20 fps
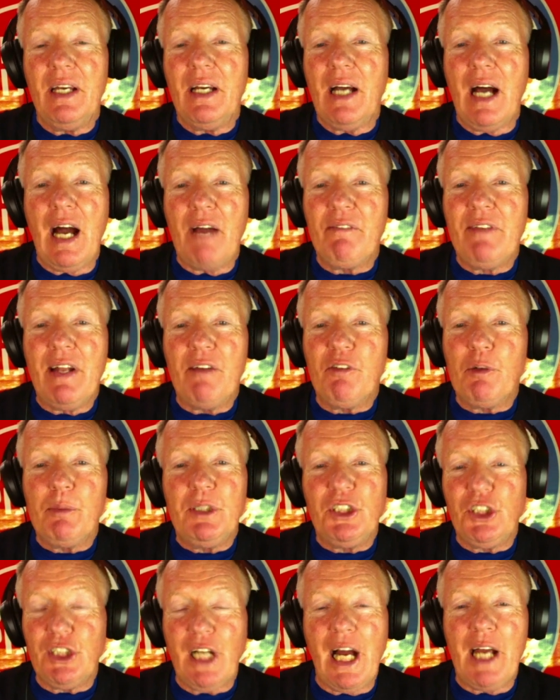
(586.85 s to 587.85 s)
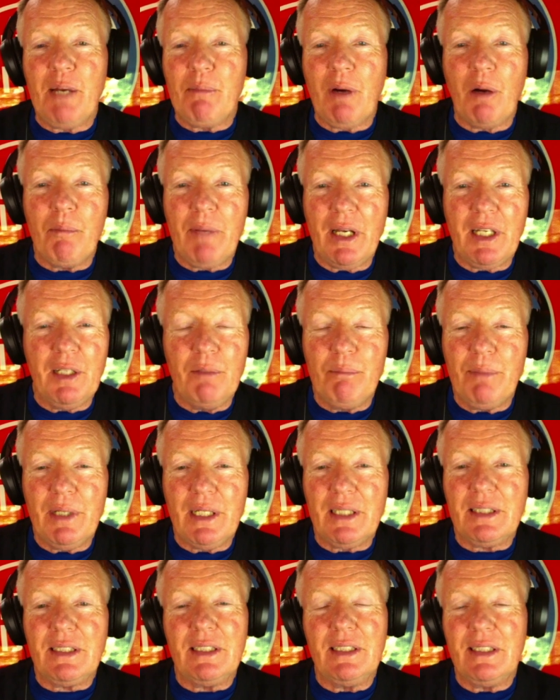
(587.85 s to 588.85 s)
I've never been shy about making
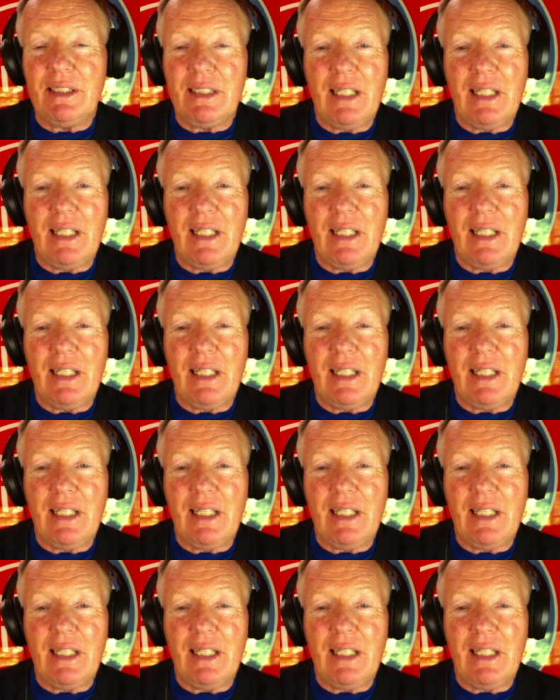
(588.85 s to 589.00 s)
picks and